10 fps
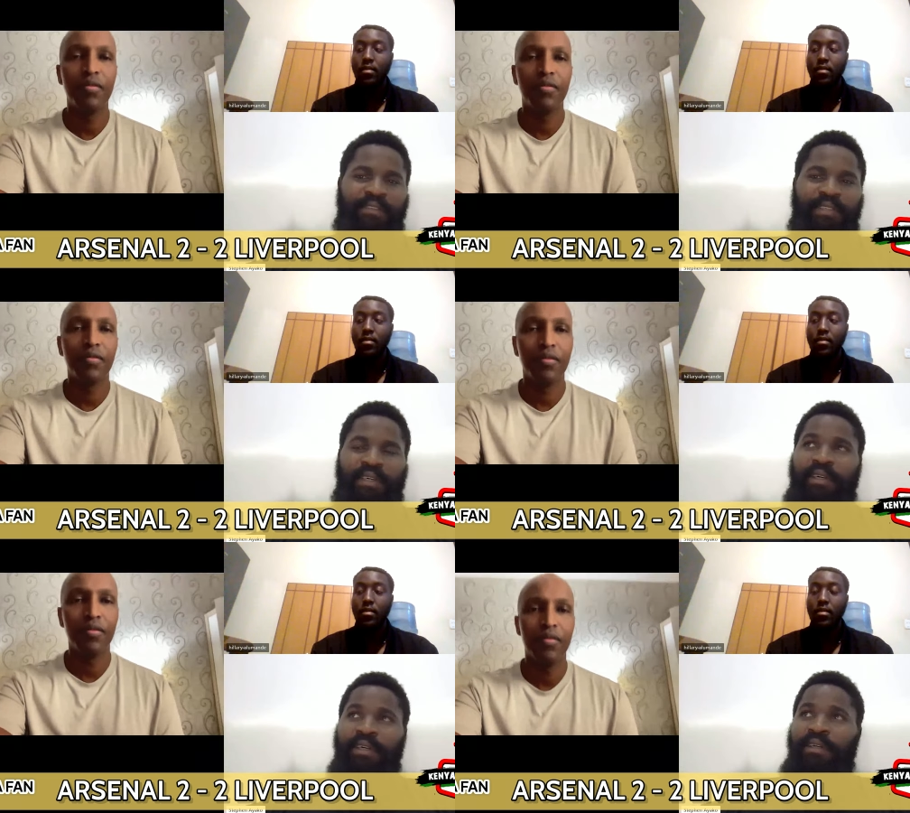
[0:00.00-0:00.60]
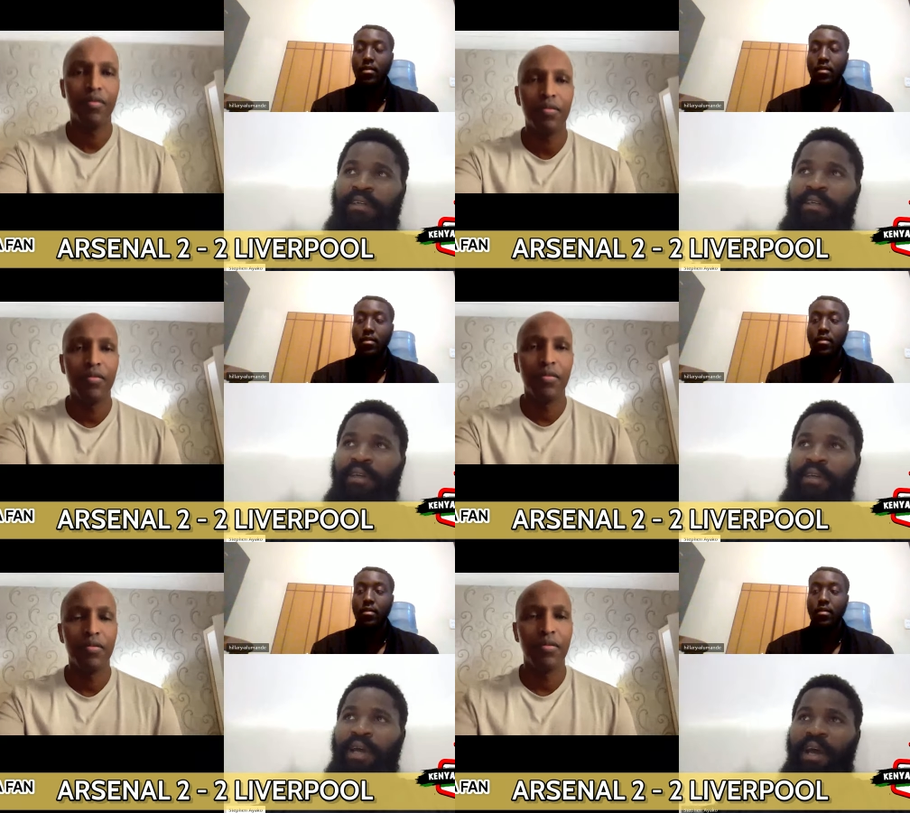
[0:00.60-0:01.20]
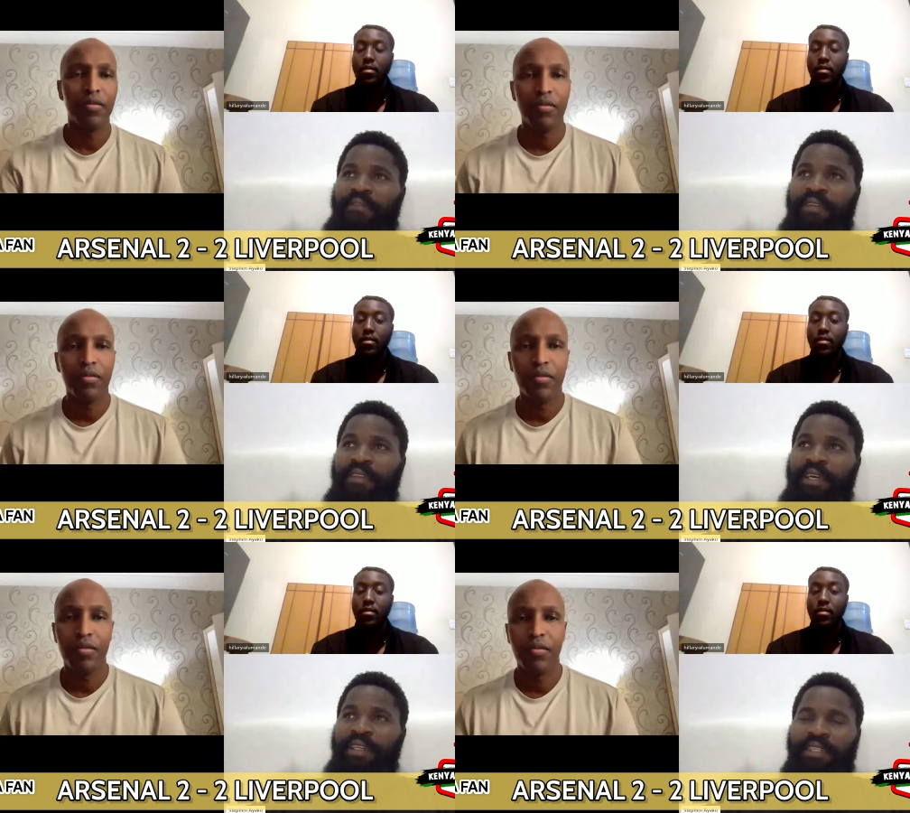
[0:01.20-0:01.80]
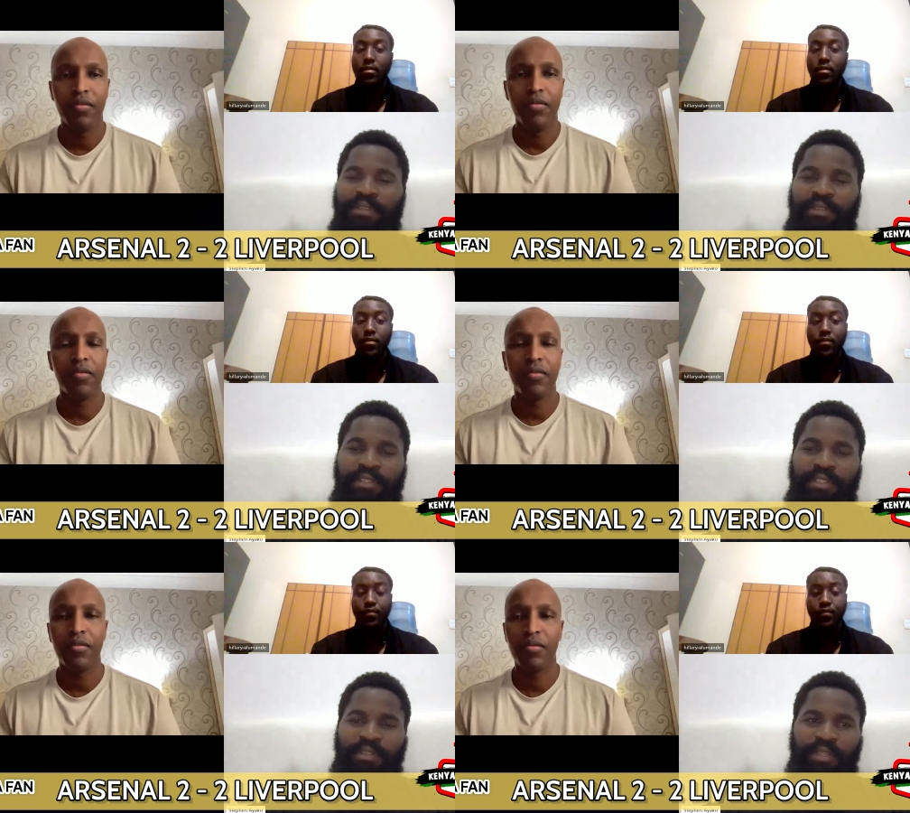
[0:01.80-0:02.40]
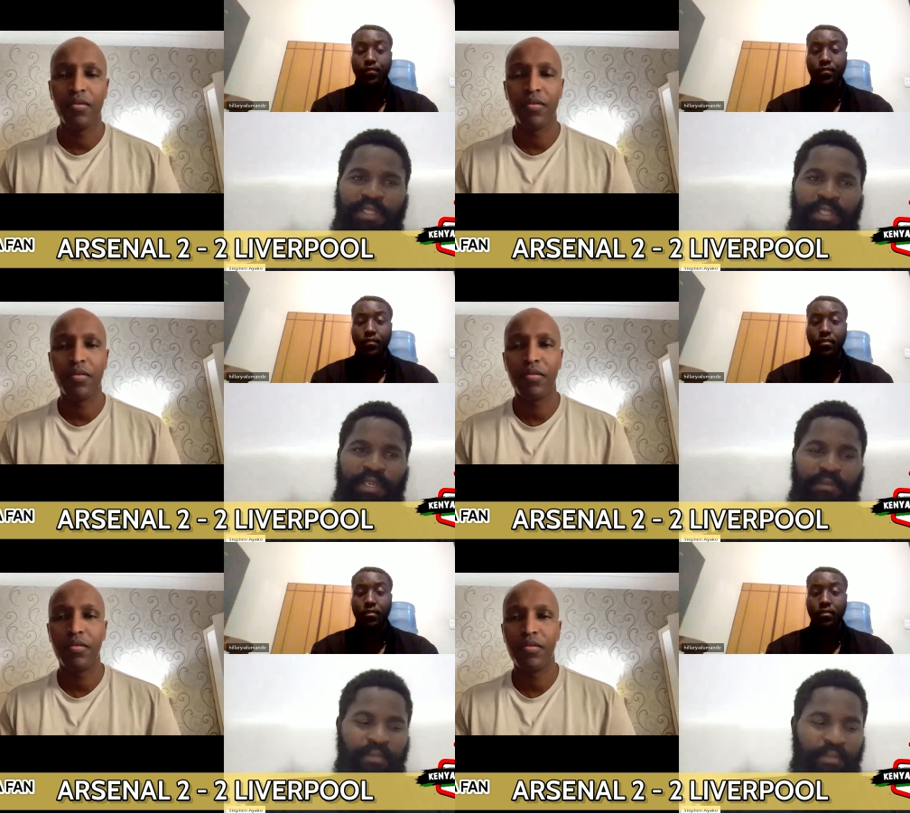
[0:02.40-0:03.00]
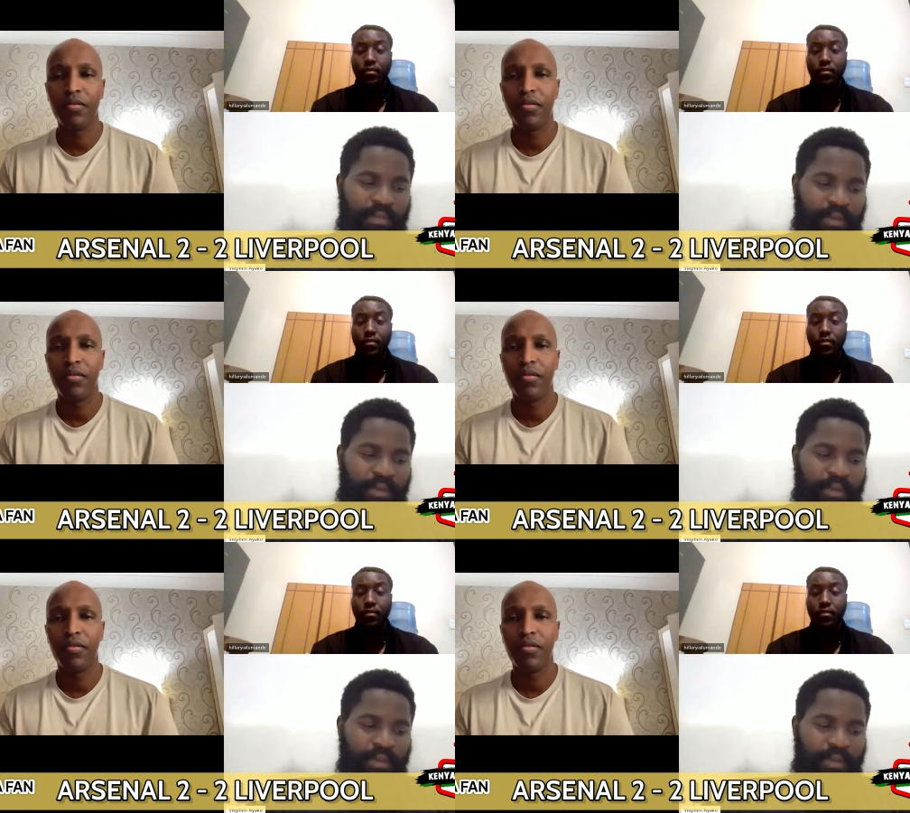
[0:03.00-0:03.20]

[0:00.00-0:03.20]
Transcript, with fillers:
Speaker 1: after having the additions to the team,